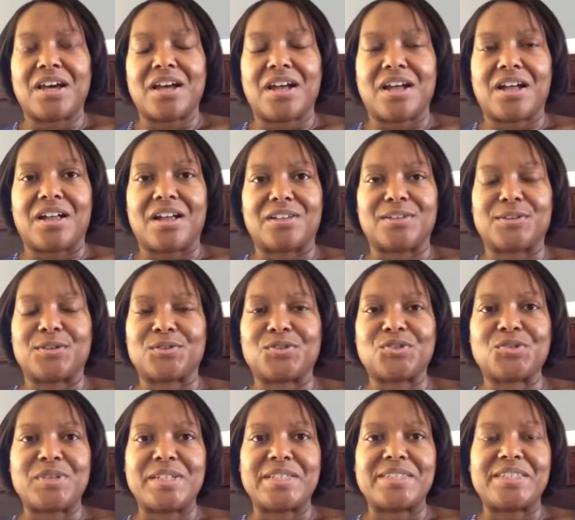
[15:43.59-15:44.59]
little
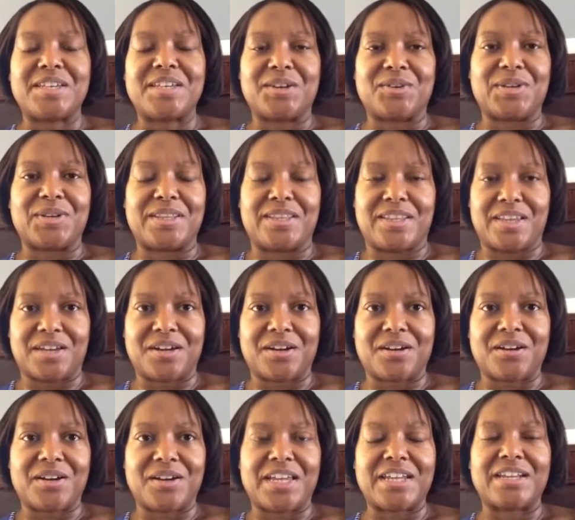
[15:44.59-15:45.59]
treats here and
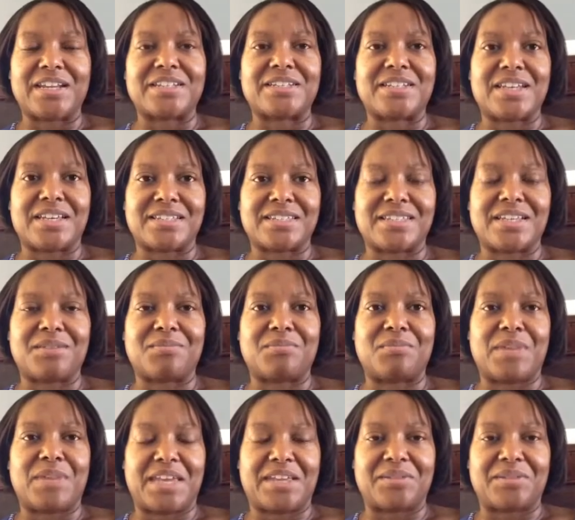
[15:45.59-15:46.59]
there, and it doesn't
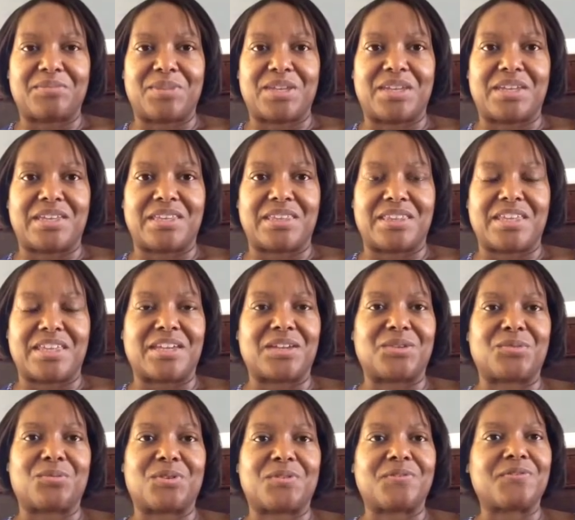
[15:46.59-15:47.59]
make me
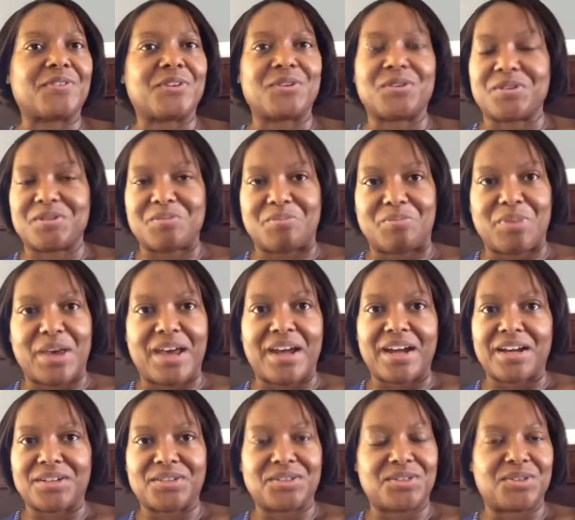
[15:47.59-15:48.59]
then revert
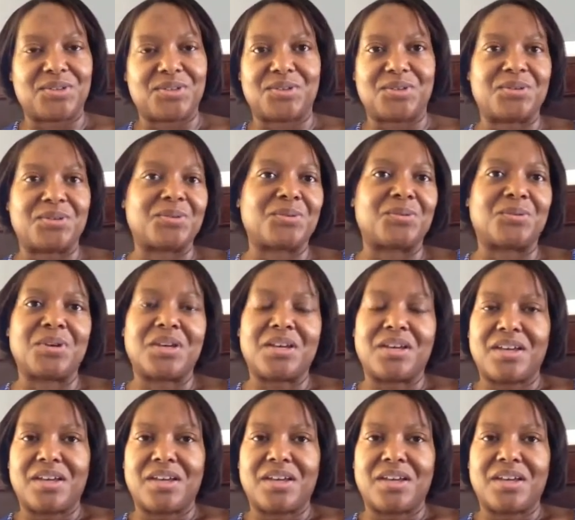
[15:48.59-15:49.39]
back to,